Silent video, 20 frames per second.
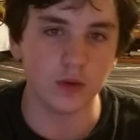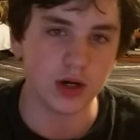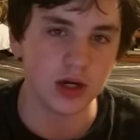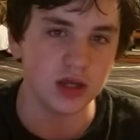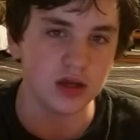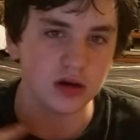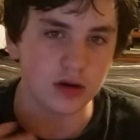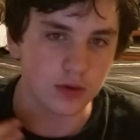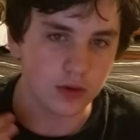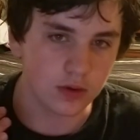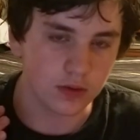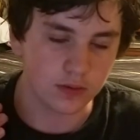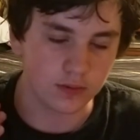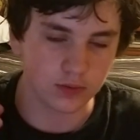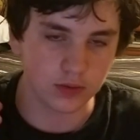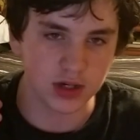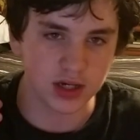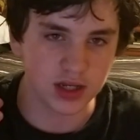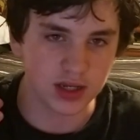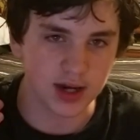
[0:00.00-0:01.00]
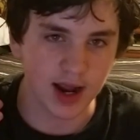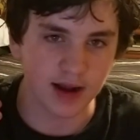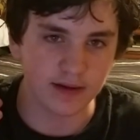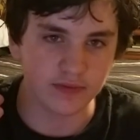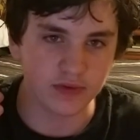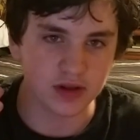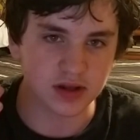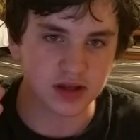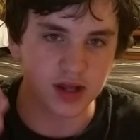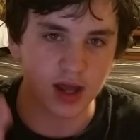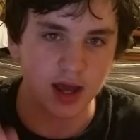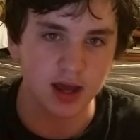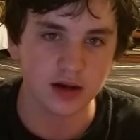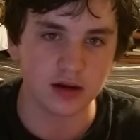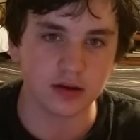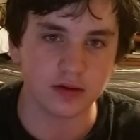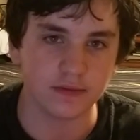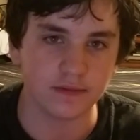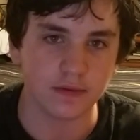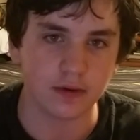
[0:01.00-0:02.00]
we did have this
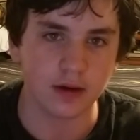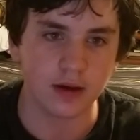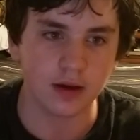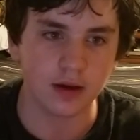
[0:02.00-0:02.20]
kind of,